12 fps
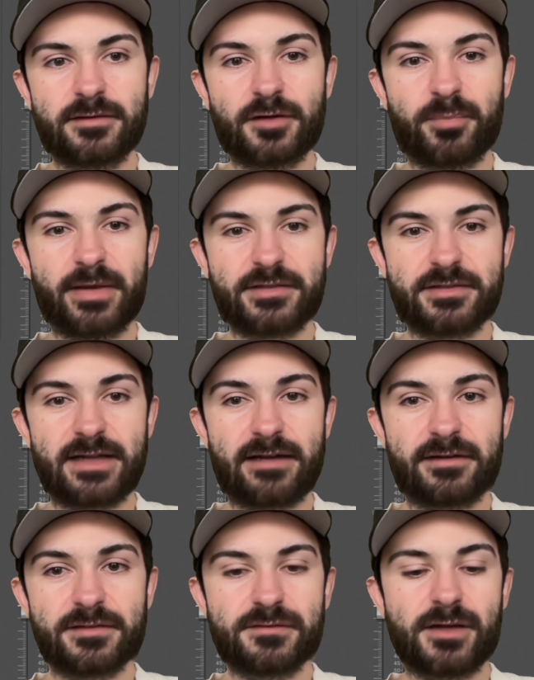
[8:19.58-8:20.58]
pitch it down
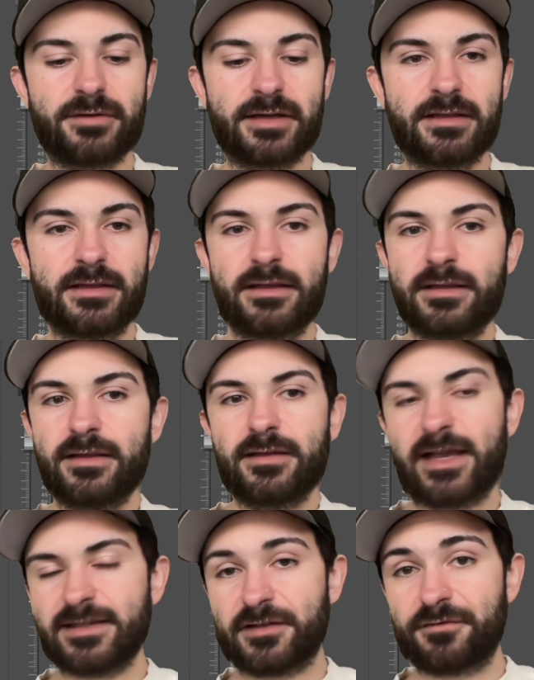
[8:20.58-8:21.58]
and slow it
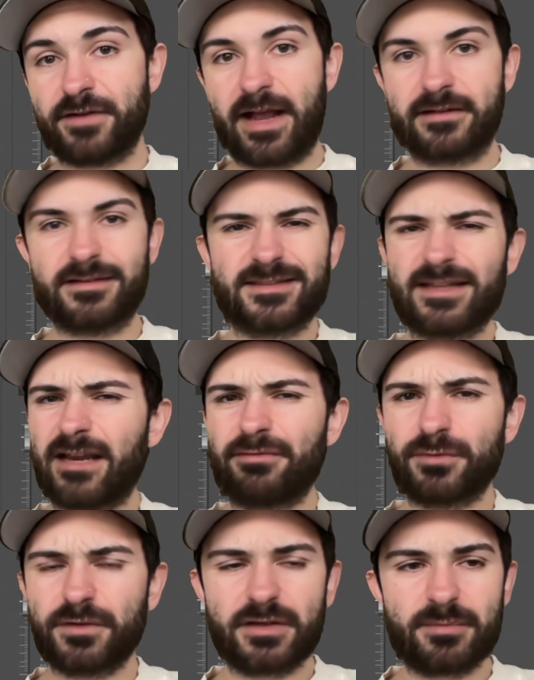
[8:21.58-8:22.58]
as an effect. It's not even
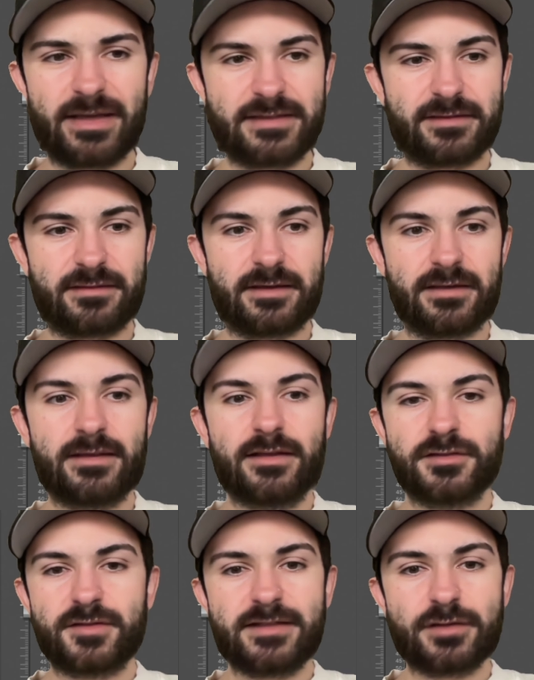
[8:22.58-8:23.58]
really a mixing thing.
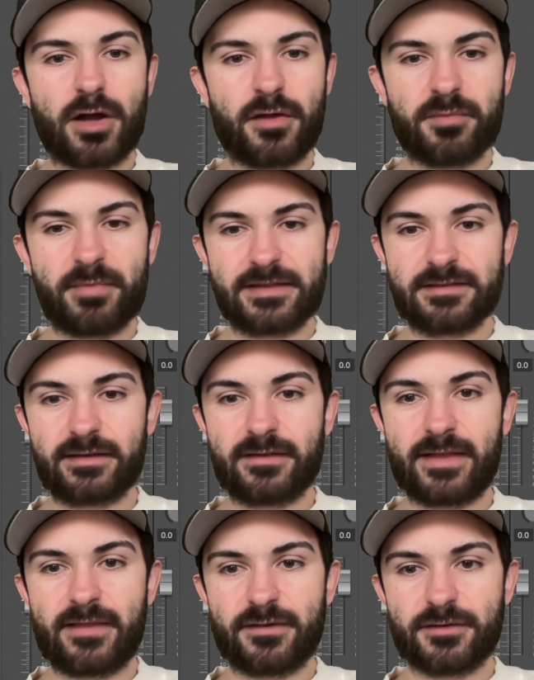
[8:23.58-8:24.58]
So that's all the mixing. And
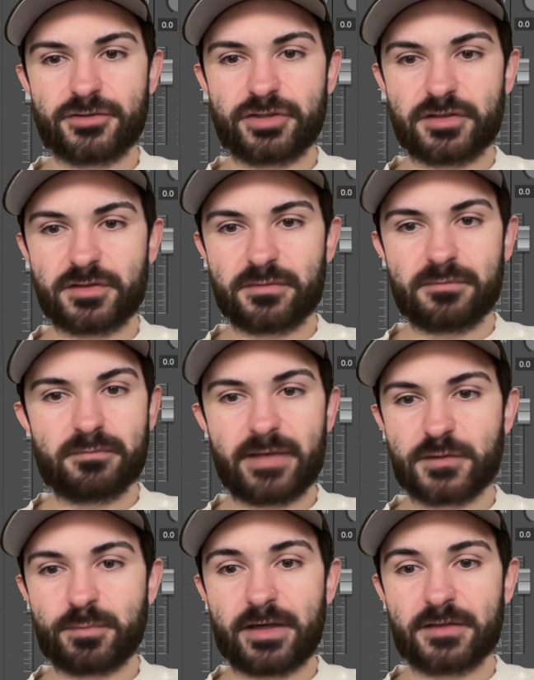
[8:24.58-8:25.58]
then there's just mix
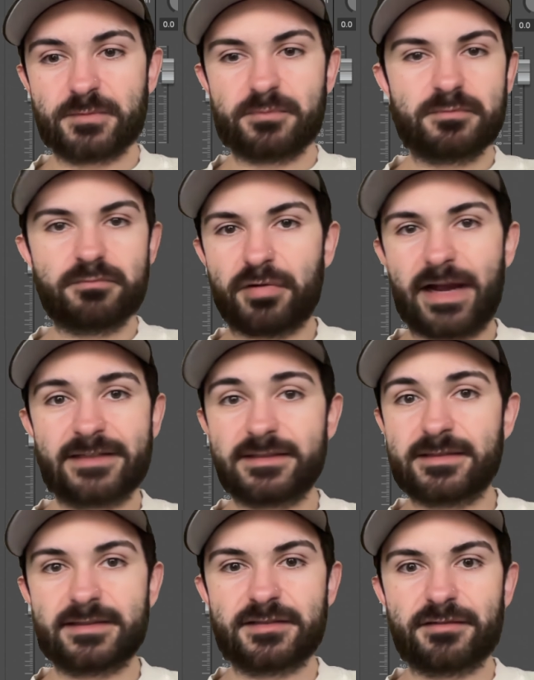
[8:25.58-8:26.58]
bus
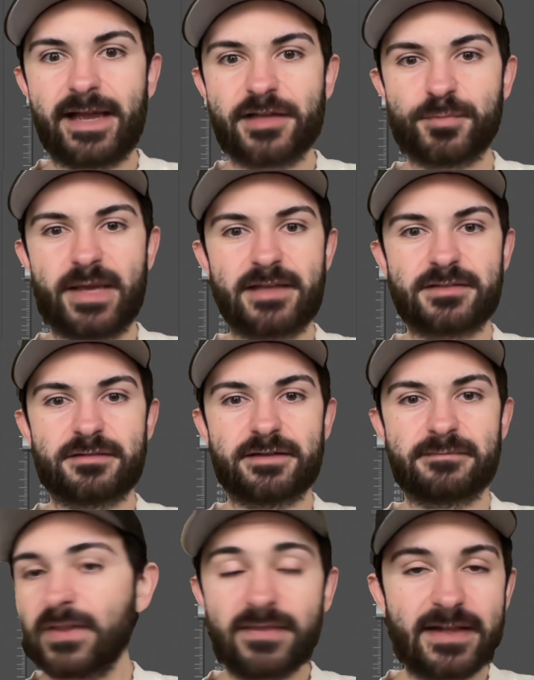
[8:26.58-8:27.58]
processing /
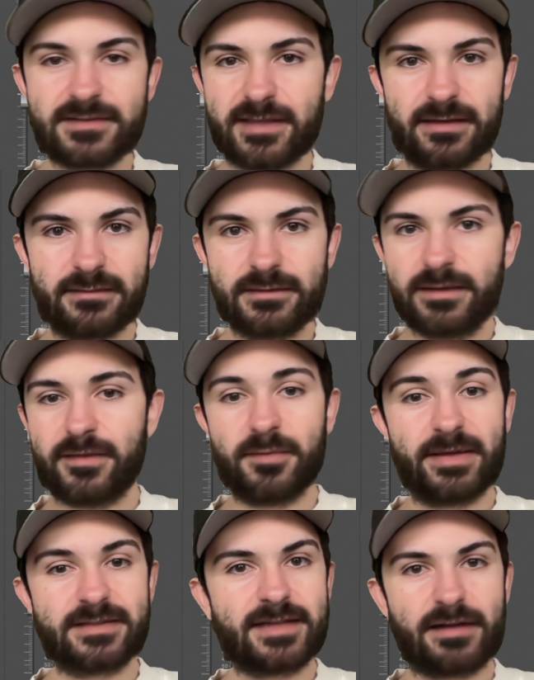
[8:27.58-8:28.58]
mastering. That's it. And the
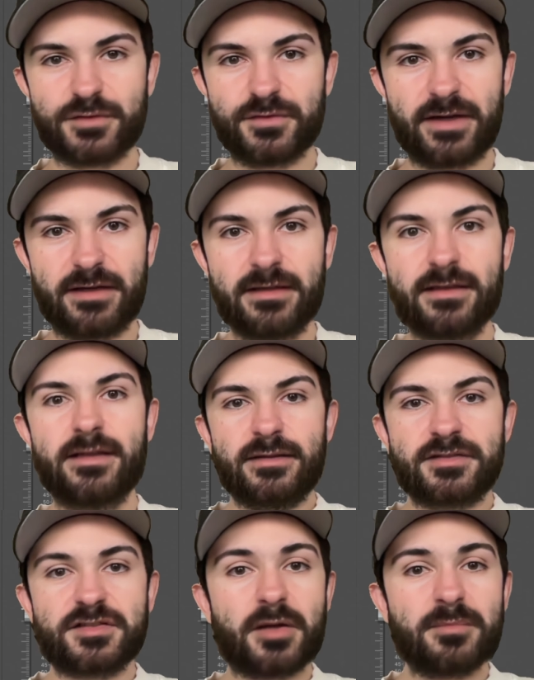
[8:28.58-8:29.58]
mix sounds fine.
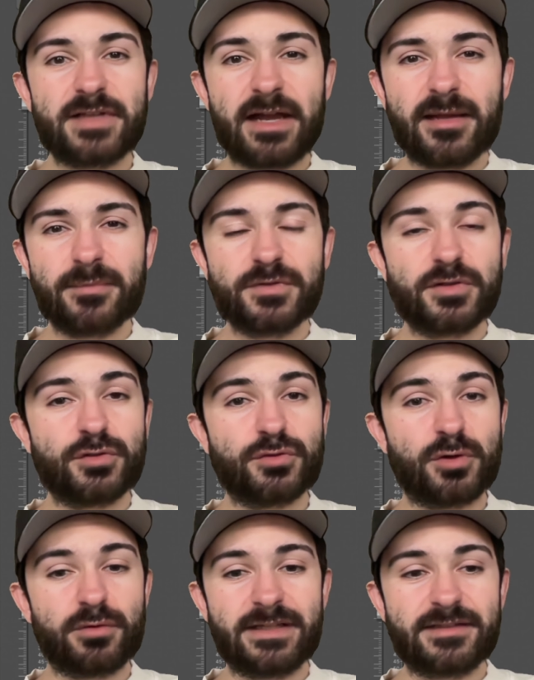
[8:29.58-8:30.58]
Sometimes you
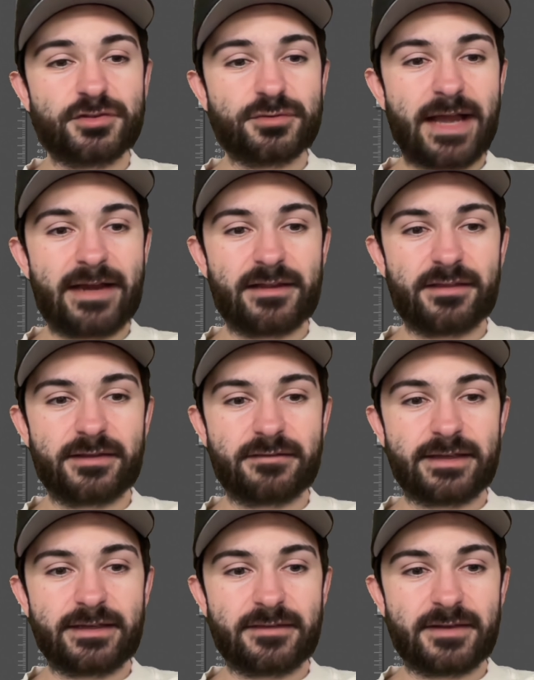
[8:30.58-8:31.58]
don't need to do anything.
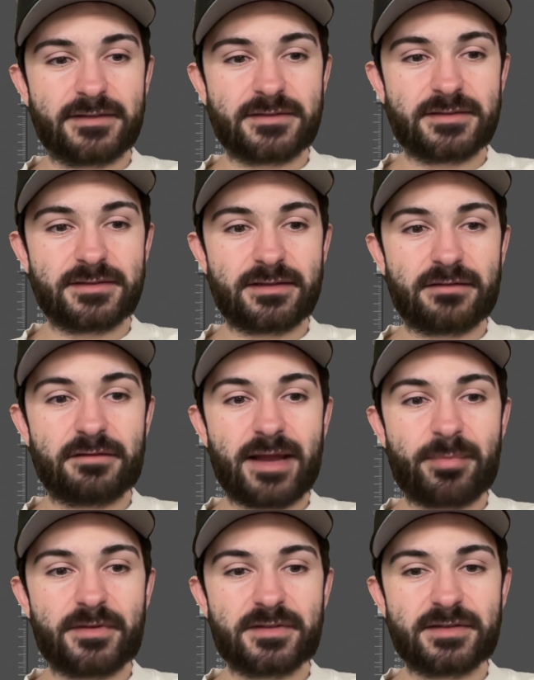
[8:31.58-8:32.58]
Like in the instance of the
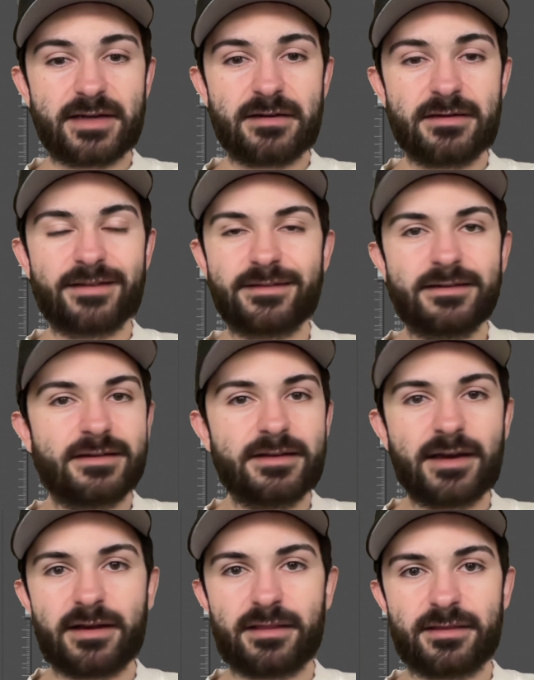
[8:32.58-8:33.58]
clap and the snare, it didn't need
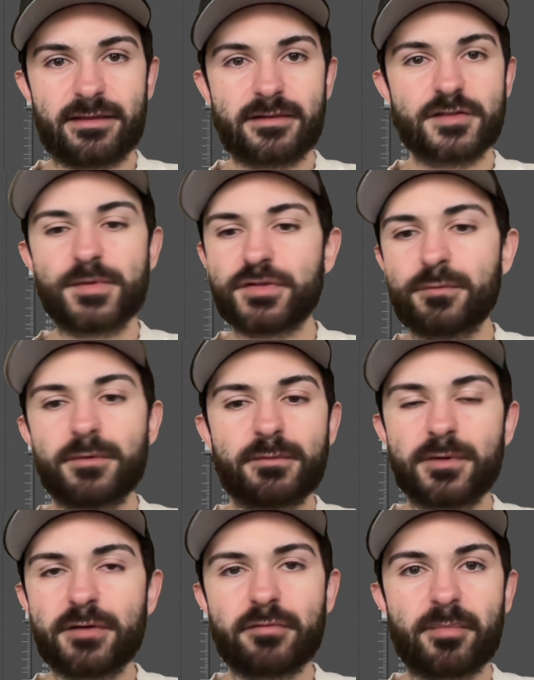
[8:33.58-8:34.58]
anything. Especially when we're
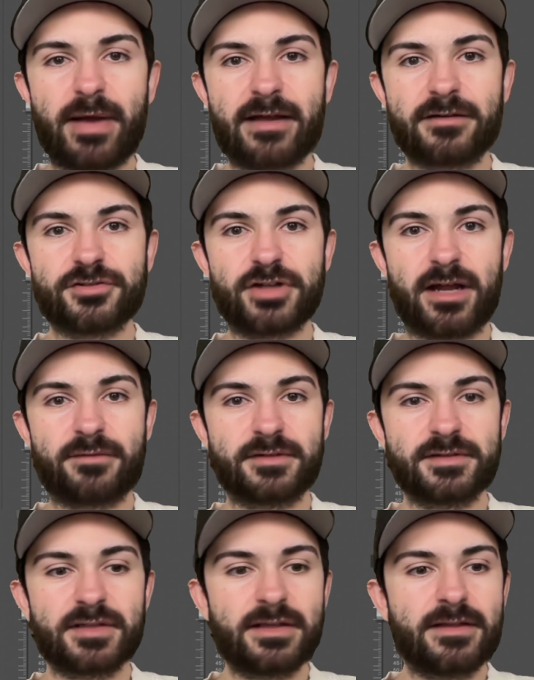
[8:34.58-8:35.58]
working with modern
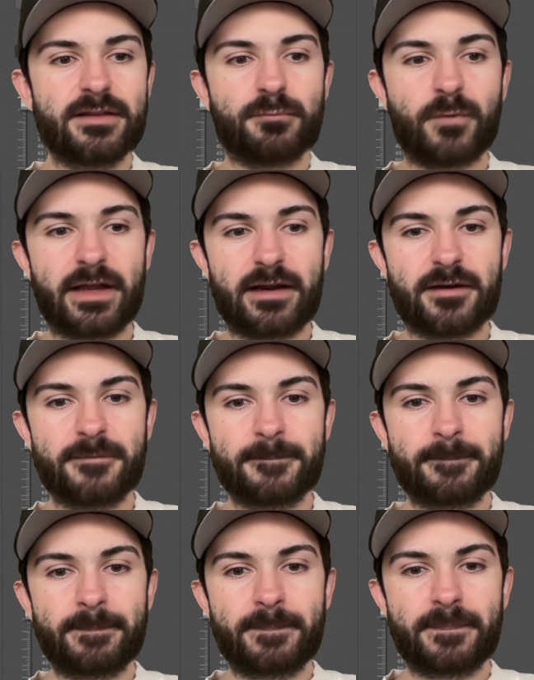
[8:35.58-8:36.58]
genres where
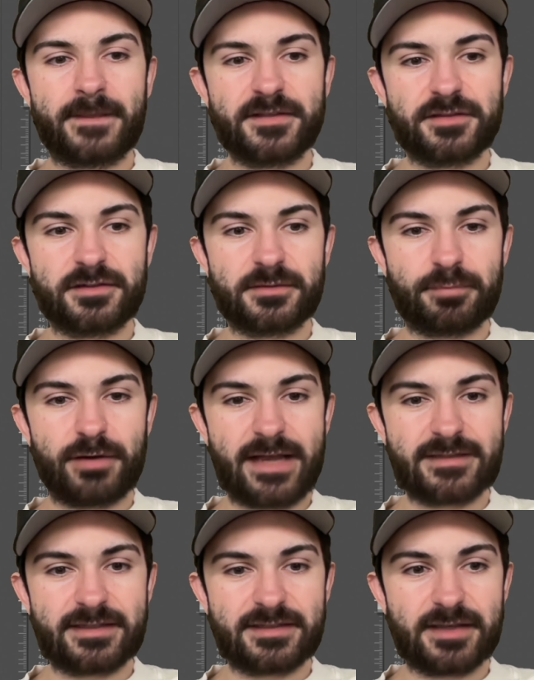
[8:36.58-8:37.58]
these are
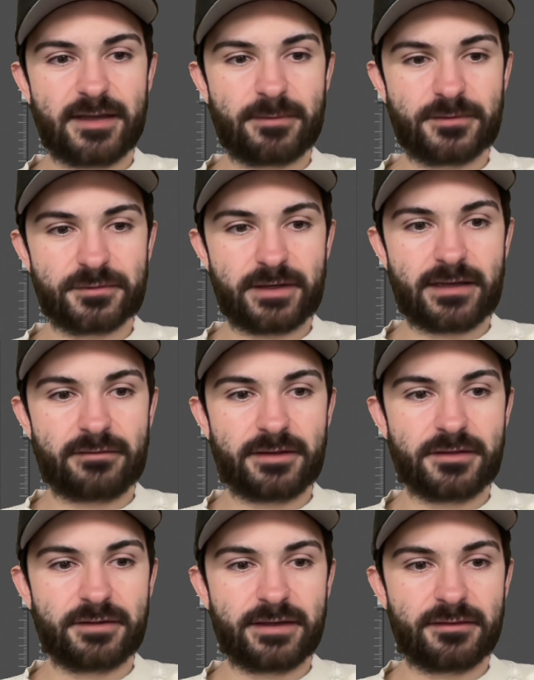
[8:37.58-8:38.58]
processed samples, right? I'll let
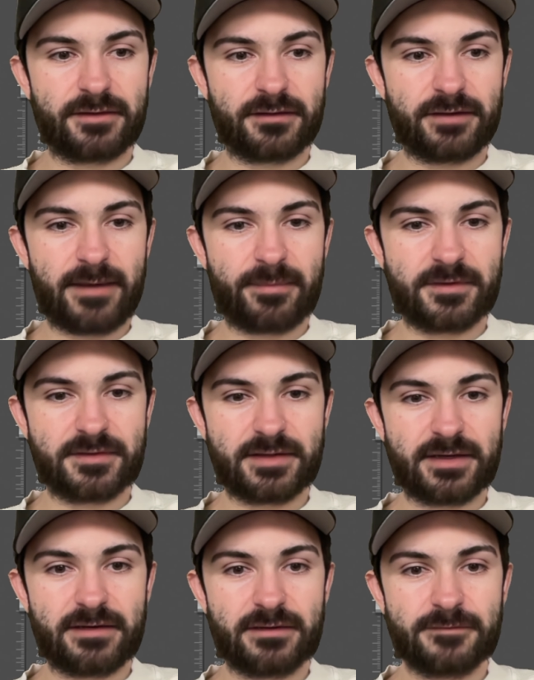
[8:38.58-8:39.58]
you hear the clap and the
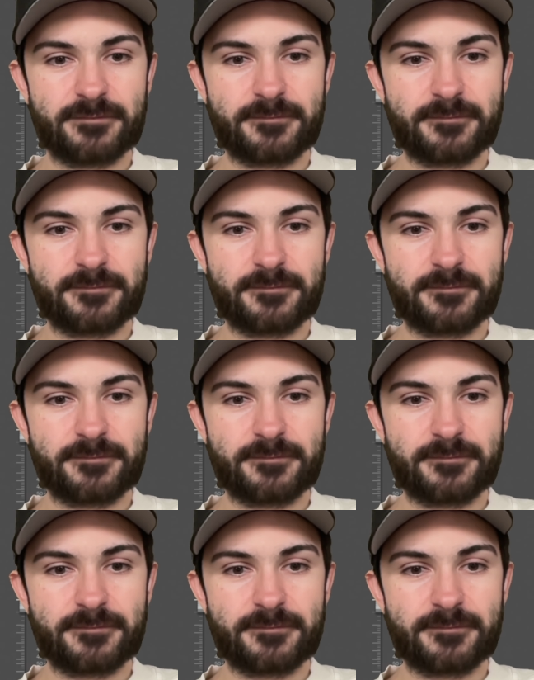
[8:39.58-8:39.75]
snare.